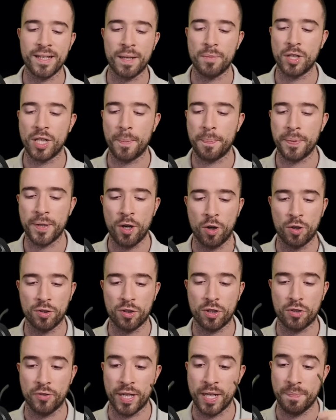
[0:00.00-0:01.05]
I'm going to put it on
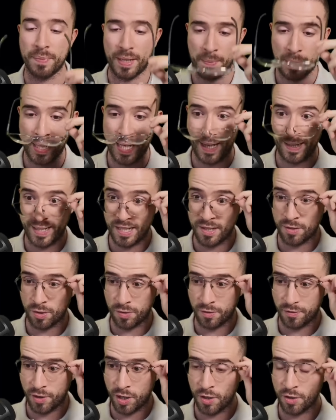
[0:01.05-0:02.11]
screen, but let me get these
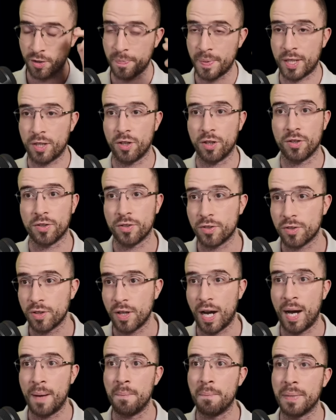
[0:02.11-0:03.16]
on first because
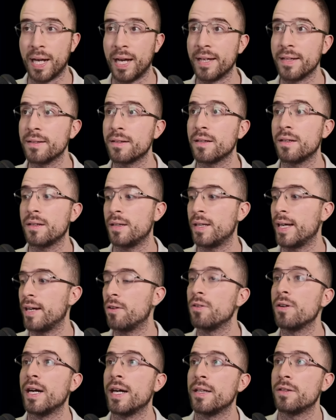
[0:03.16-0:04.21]
I'm blind
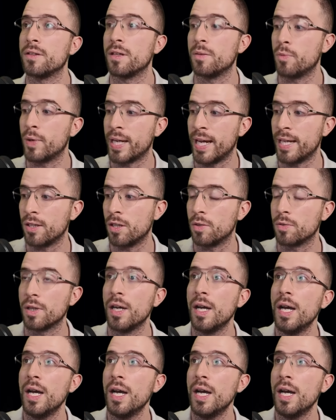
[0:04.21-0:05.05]
now and we're getting old.